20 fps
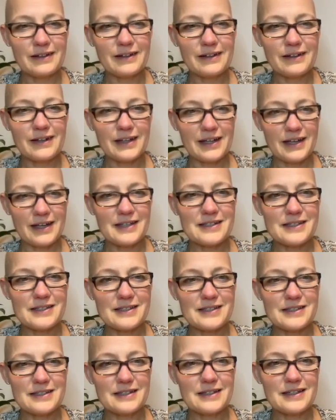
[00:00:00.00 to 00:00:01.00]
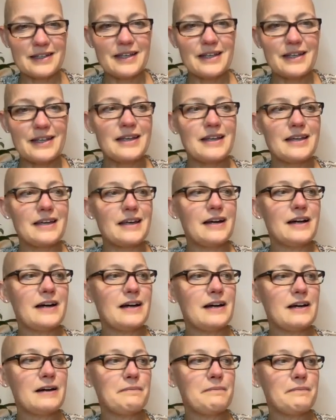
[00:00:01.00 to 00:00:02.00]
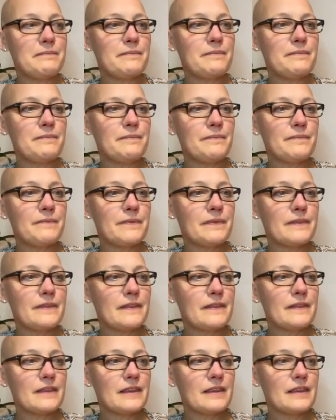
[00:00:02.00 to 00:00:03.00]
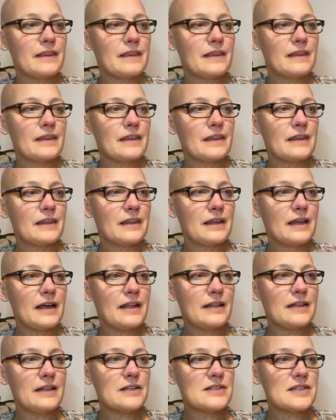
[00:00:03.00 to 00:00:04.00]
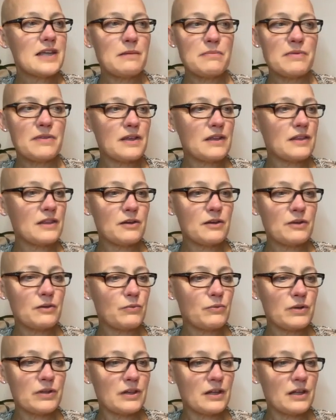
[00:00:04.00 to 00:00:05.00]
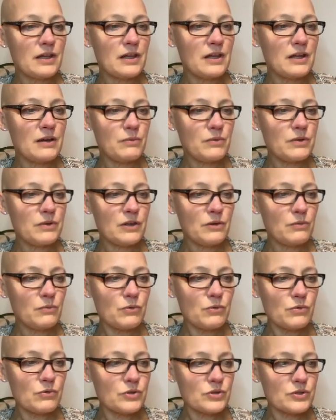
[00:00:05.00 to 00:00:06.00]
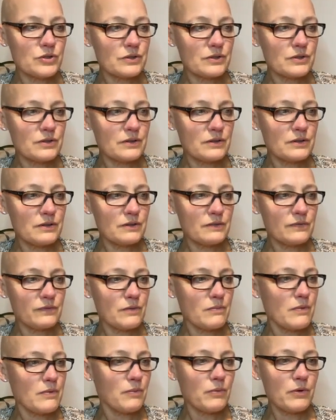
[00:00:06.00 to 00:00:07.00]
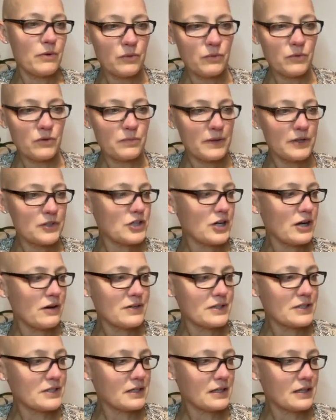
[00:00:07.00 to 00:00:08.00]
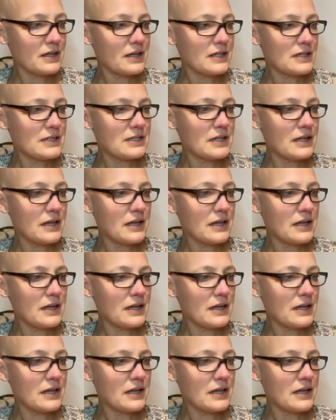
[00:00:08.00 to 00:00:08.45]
I guess. Um, and the same thing with the with the award for my work with my charity, it's